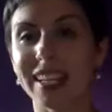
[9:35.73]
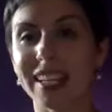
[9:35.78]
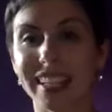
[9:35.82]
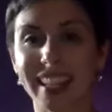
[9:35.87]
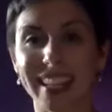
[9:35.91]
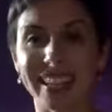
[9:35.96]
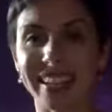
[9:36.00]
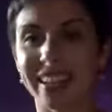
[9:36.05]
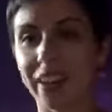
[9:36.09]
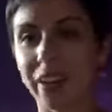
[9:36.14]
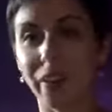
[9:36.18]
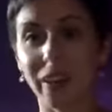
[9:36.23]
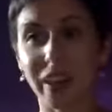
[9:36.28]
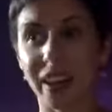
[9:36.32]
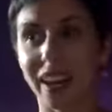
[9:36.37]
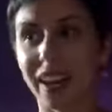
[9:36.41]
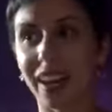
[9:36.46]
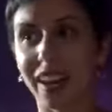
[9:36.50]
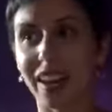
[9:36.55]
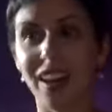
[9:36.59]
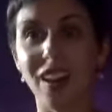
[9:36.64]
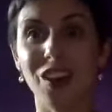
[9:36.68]
right? Like,
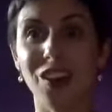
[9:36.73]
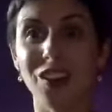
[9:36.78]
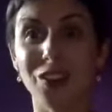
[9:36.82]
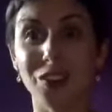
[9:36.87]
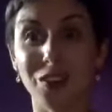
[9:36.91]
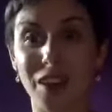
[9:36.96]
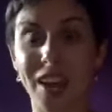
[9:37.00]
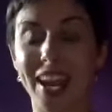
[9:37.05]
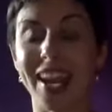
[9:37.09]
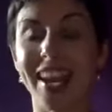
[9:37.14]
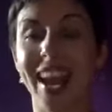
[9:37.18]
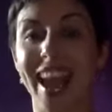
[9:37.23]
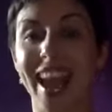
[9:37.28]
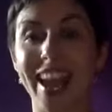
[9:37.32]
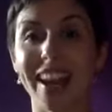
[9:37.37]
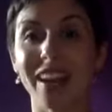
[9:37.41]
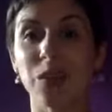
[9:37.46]
okay, great.